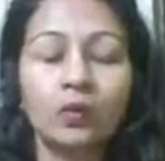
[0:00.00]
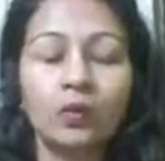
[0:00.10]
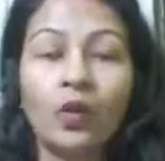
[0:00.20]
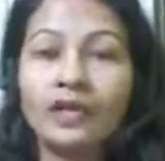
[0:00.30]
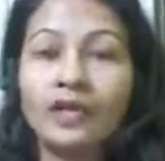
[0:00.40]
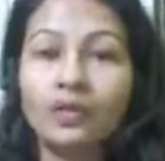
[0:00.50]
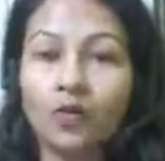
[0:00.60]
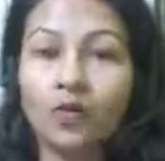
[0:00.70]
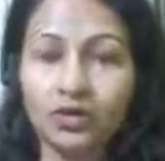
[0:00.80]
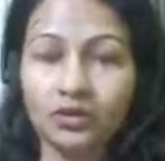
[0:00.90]
an
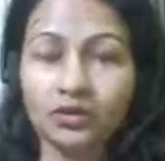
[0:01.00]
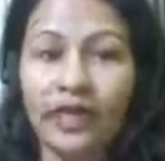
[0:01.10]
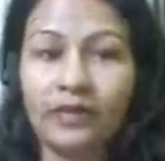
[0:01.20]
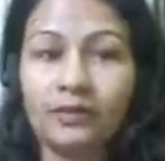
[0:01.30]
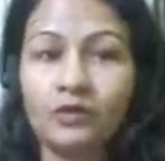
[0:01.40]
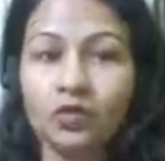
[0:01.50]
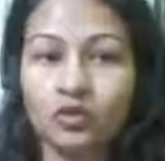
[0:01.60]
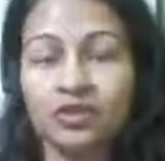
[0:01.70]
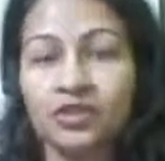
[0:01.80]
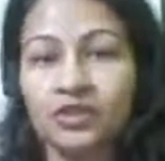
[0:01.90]

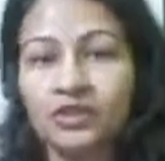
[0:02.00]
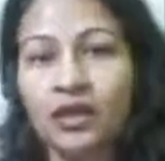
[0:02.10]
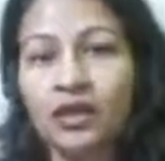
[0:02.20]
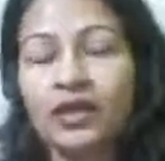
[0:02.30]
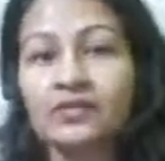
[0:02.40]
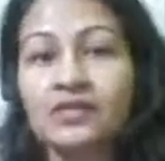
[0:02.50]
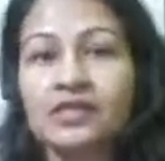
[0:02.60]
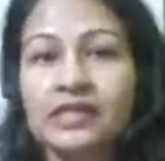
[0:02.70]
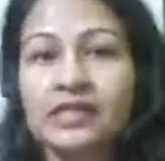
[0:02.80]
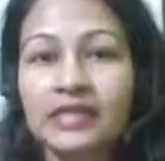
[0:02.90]
emotion does not have a
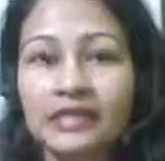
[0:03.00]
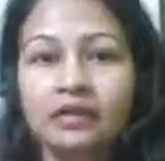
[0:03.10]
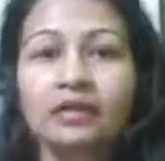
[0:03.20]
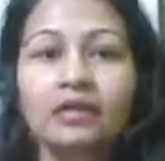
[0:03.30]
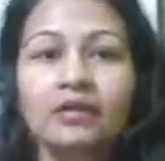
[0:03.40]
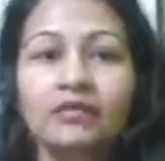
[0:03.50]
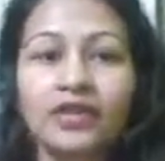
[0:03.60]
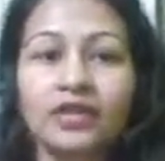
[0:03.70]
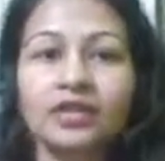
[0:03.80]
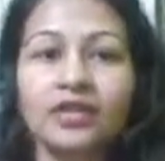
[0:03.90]
single
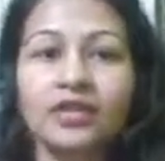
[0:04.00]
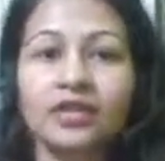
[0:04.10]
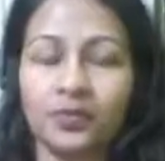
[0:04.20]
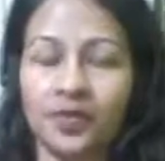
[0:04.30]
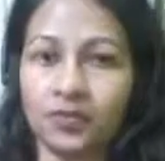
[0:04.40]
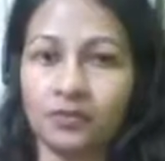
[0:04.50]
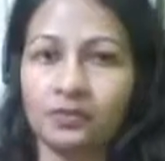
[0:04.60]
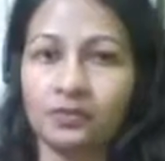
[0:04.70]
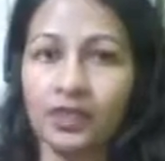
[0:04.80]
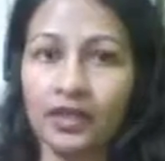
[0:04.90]
facial expression,
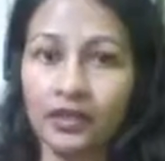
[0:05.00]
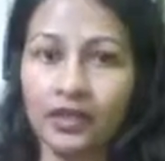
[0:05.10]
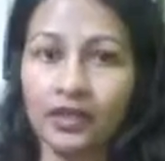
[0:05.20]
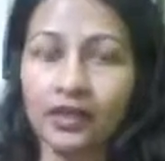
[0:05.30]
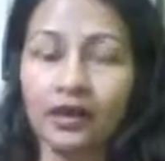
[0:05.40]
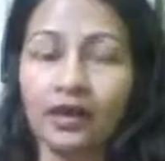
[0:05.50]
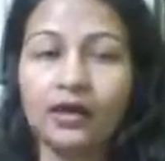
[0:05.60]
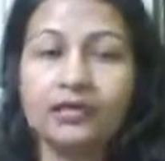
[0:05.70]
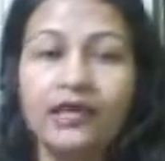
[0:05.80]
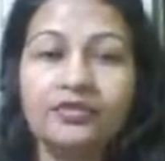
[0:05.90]
but
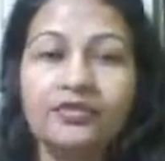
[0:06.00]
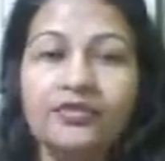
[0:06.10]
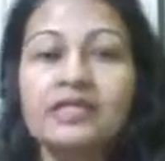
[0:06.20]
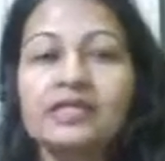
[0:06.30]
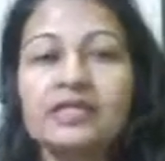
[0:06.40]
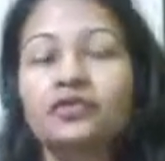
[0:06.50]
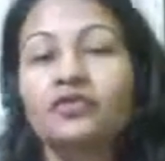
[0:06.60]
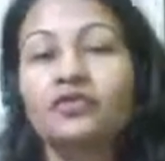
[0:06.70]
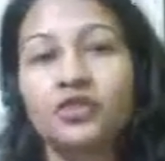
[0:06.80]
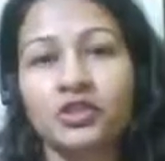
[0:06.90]
a diverse set
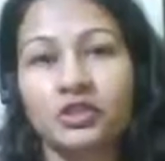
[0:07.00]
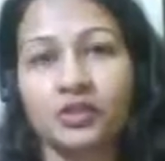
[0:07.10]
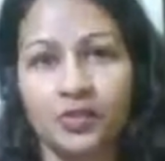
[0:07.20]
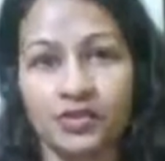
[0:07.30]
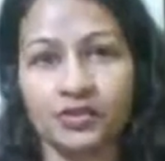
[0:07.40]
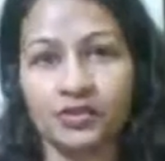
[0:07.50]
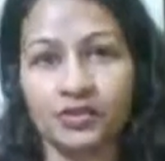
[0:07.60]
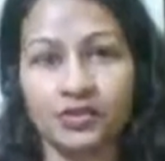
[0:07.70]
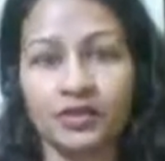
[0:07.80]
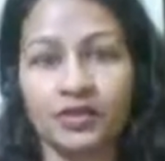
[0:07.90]
of facial
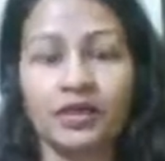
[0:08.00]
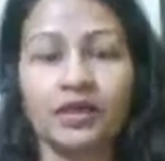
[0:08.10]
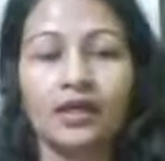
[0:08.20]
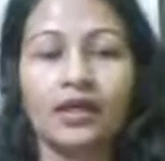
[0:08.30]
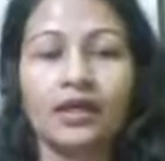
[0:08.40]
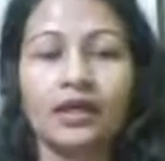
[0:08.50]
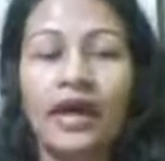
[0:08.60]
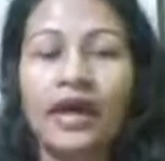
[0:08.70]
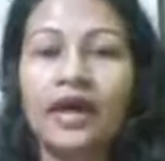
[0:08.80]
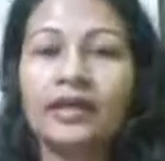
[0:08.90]
expressions.
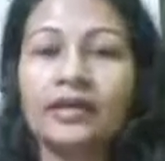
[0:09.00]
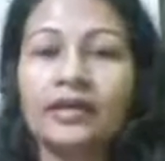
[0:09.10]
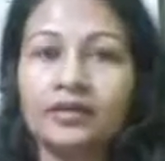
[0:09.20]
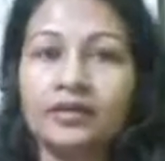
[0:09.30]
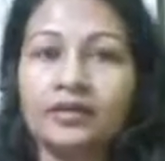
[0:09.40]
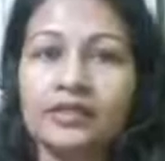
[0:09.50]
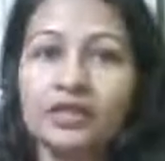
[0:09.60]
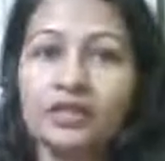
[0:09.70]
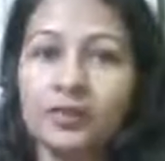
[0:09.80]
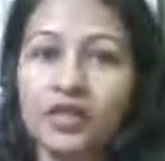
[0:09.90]
And these
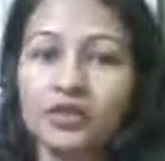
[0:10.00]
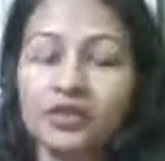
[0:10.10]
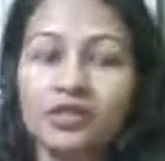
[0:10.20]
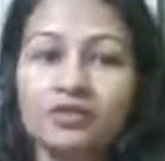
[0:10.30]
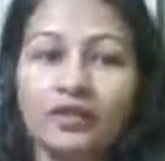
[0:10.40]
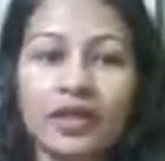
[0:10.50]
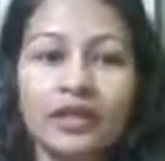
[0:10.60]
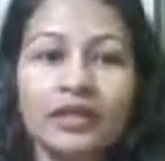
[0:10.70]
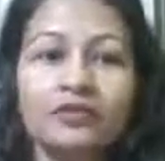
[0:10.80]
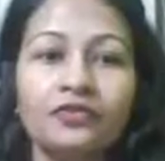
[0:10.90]
expressions
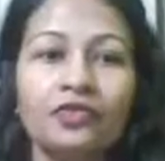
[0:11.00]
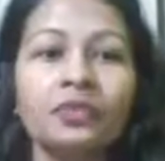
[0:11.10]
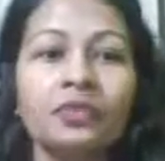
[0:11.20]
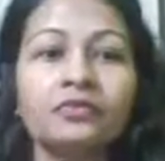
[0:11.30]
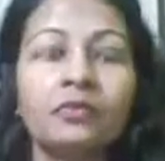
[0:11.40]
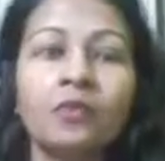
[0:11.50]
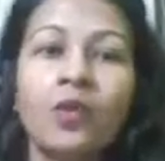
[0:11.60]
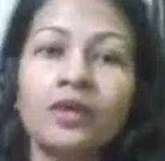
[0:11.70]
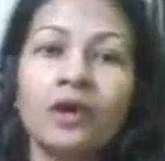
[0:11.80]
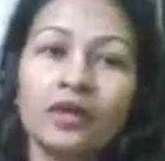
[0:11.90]
vary from
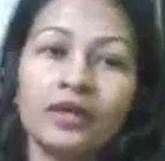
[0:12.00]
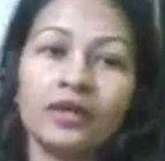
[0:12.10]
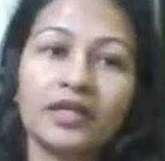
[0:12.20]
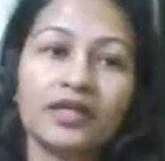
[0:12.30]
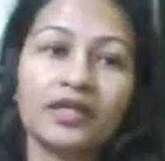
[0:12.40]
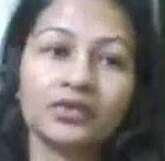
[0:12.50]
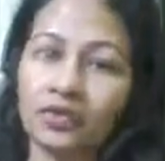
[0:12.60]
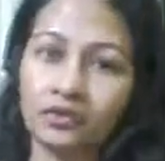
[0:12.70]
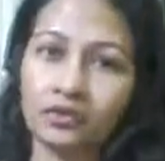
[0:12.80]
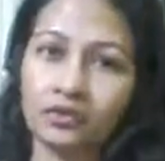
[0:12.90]
one context to the
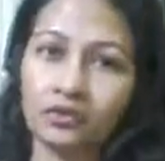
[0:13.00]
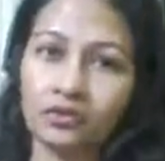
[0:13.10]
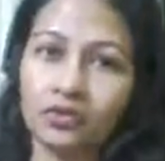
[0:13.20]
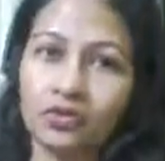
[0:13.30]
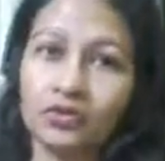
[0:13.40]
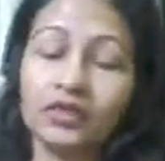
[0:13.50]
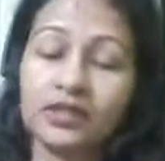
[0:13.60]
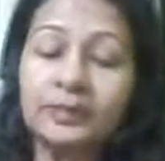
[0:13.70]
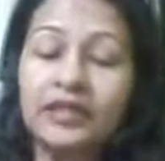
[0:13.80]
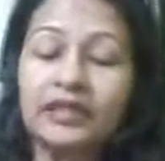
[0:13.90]
other. So it's
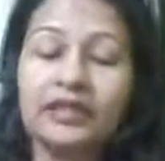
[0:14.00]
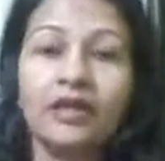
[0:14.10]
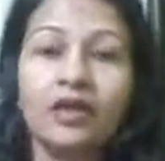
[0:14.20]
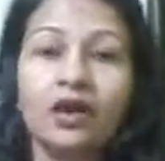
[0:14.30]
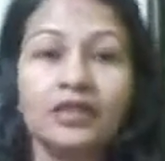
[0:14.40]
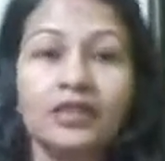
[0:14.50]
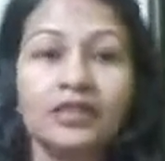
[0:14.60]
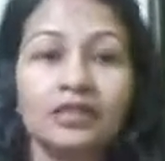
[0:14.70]
completely context